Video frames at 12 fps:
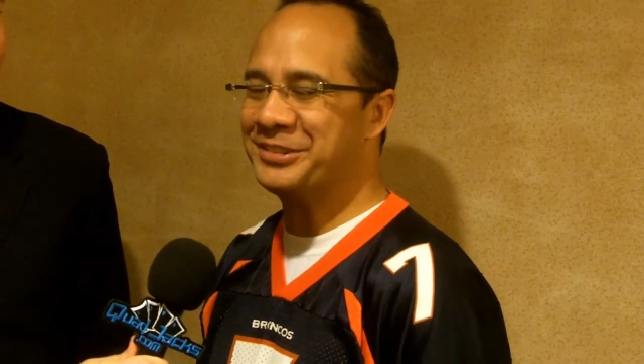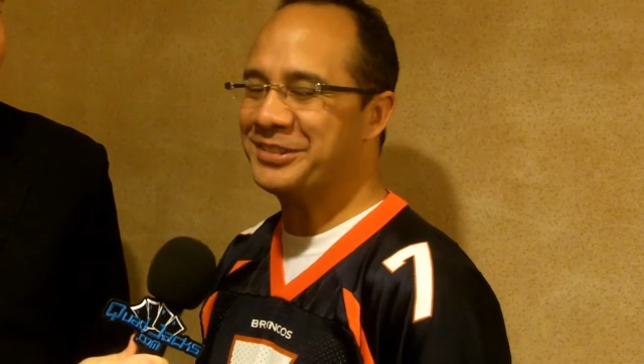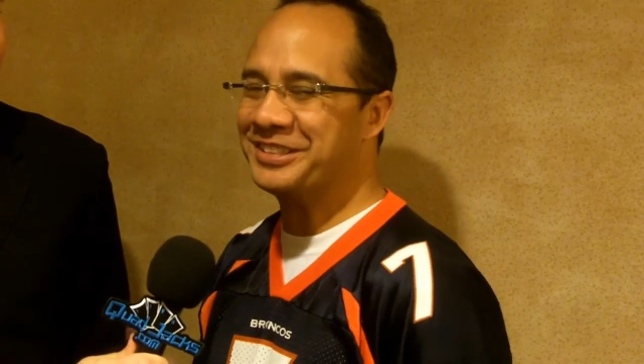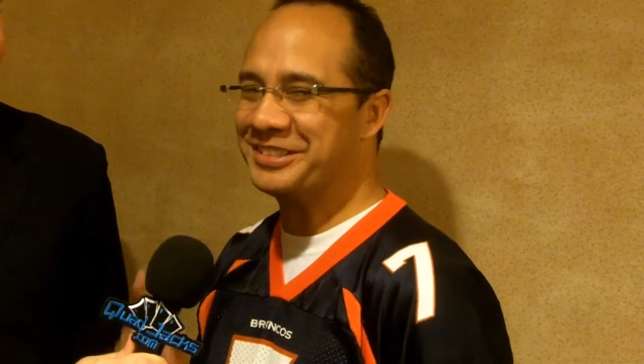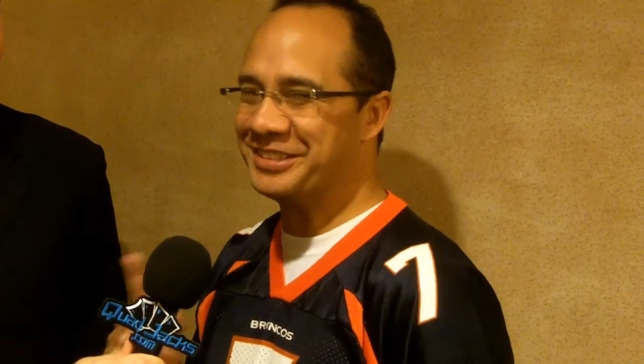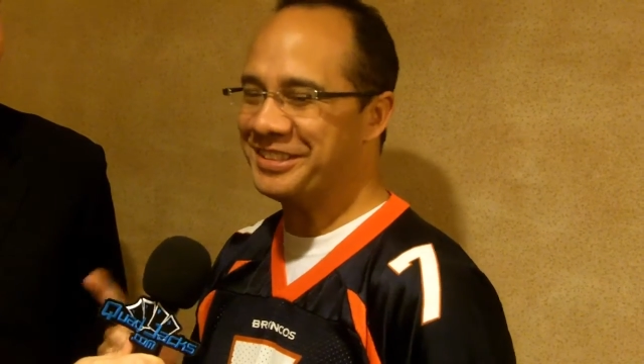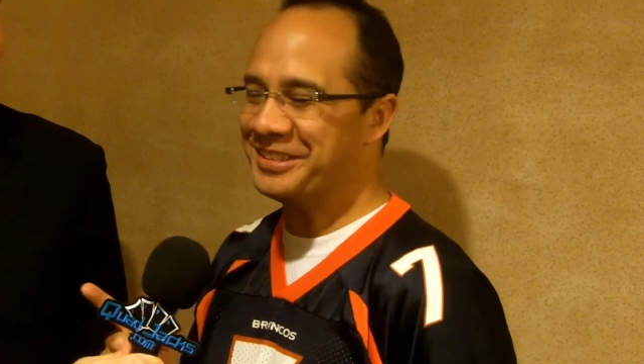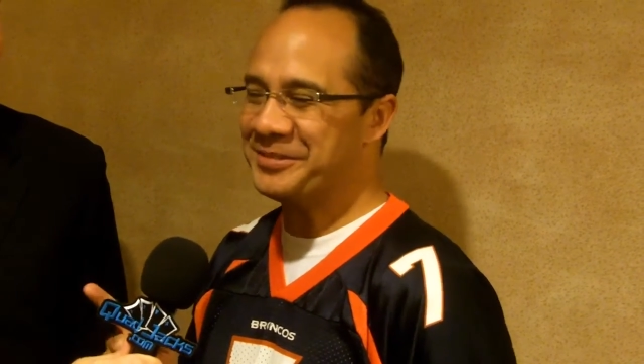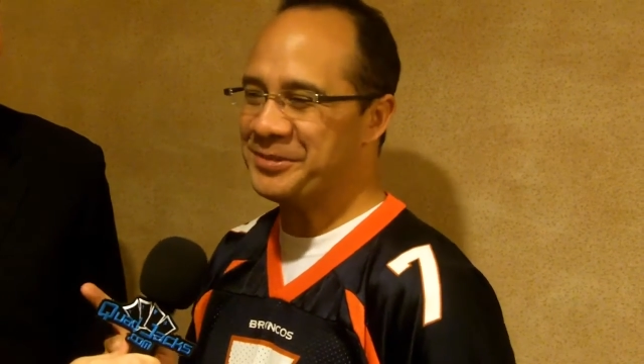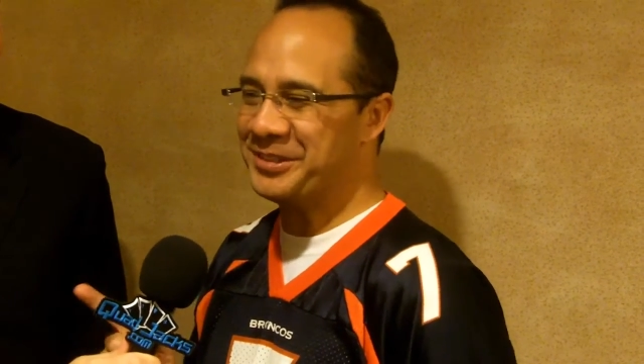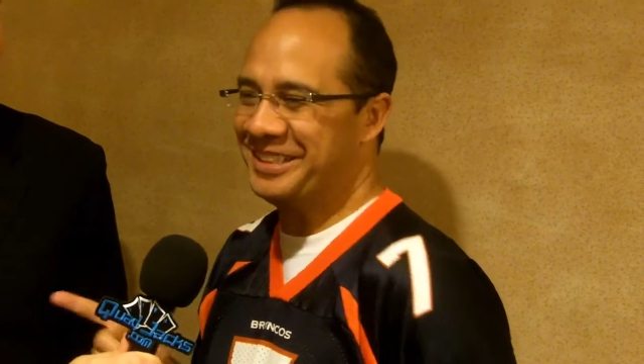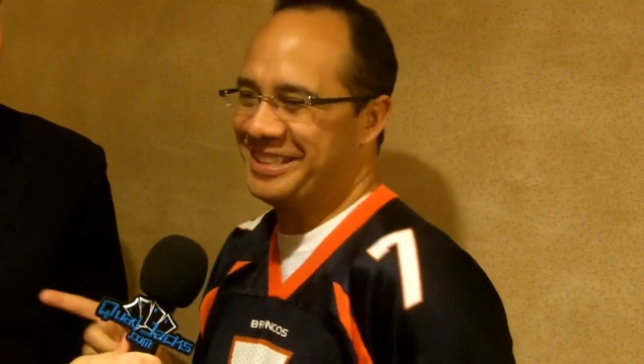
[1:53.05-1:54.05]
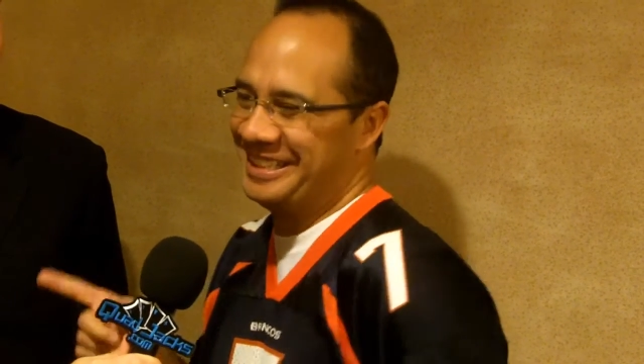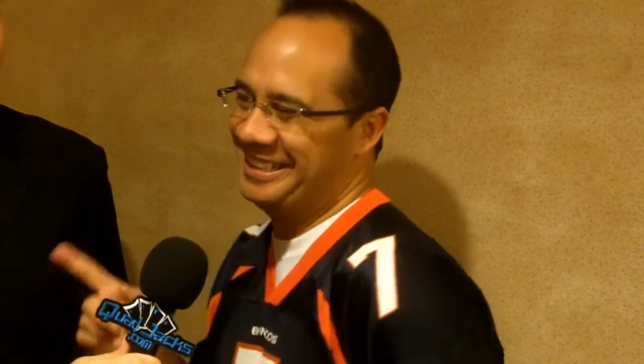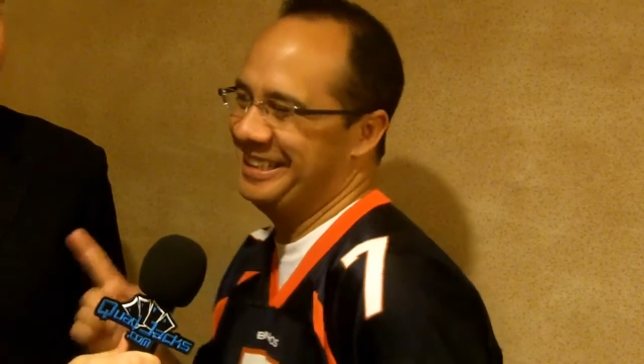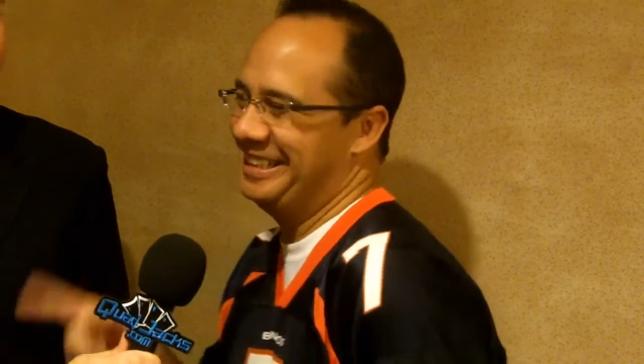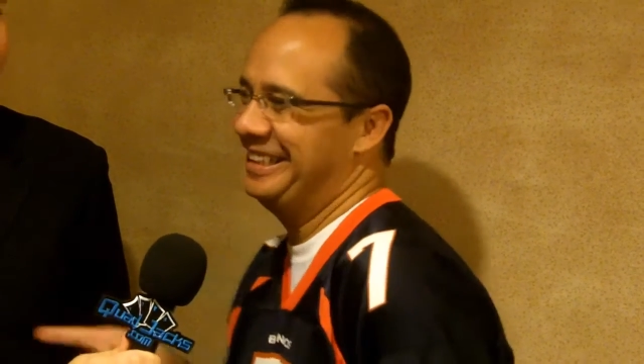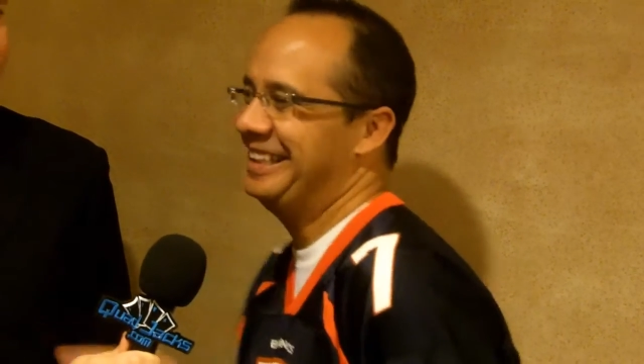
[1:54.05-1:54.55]
So that's a good thing for us.
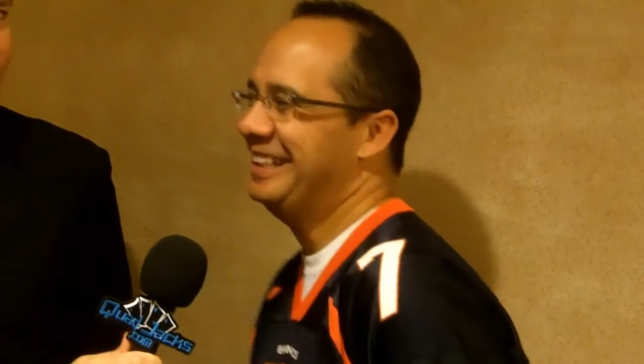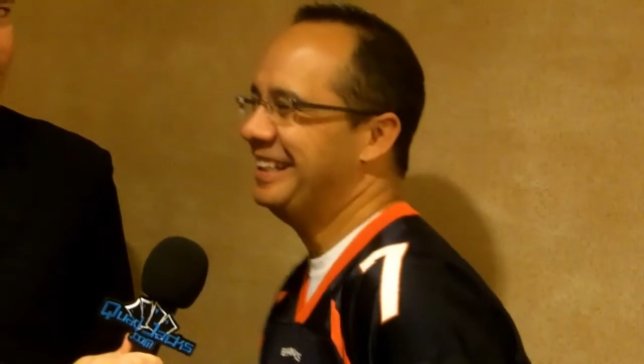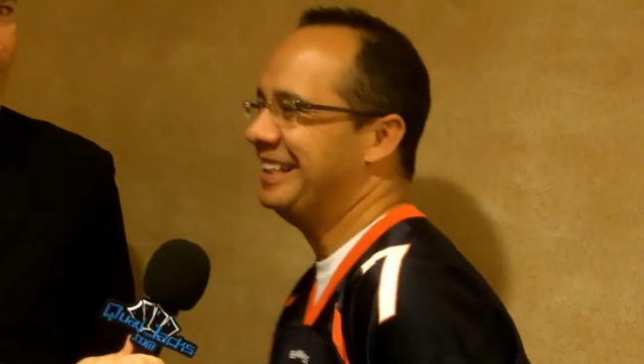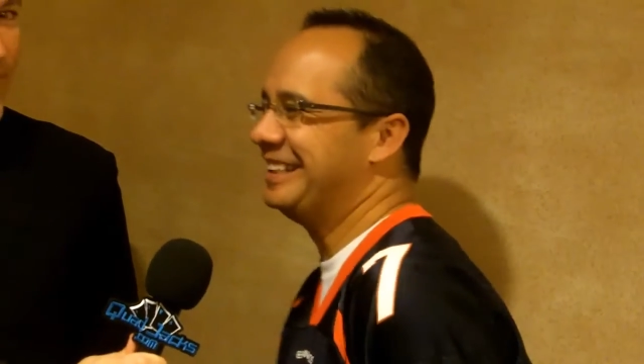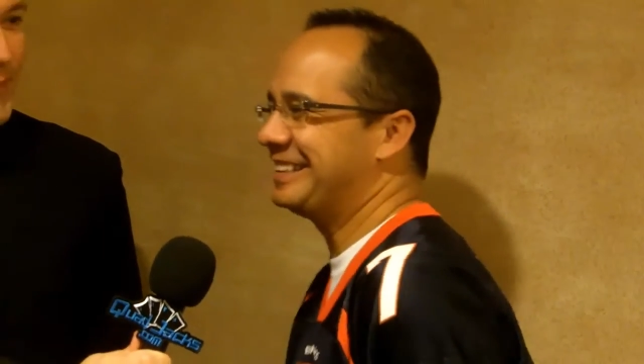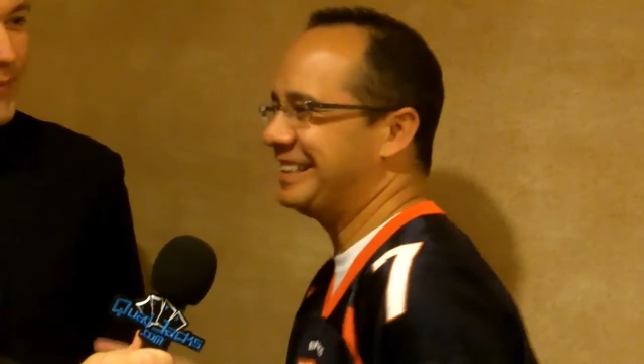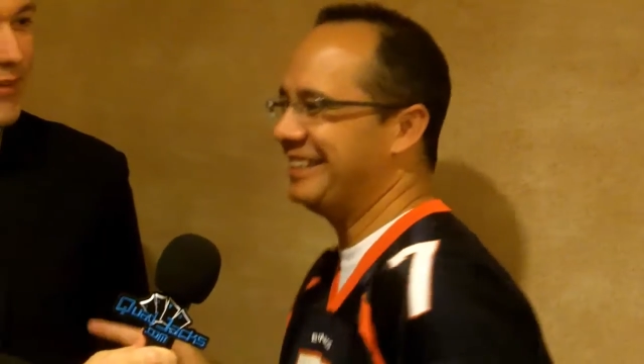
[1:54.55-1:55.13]
Seventeen to zero.